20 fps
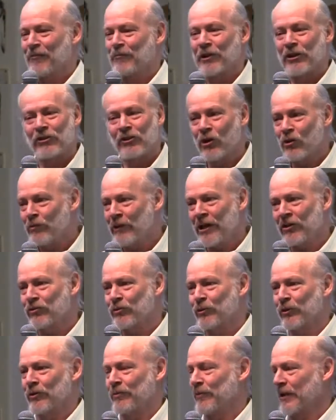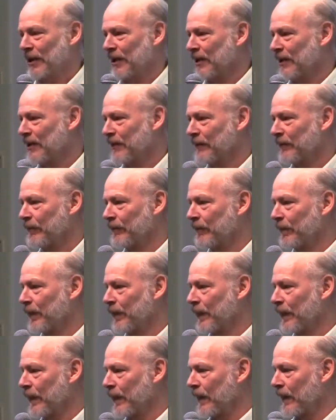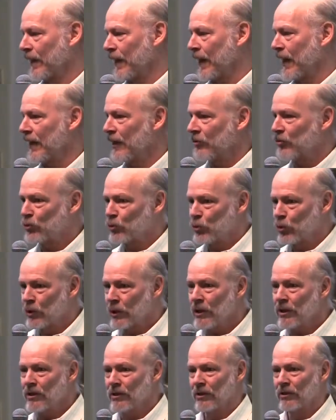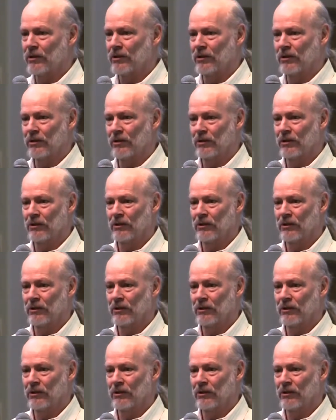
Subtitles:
But don't mess with me. And it's real.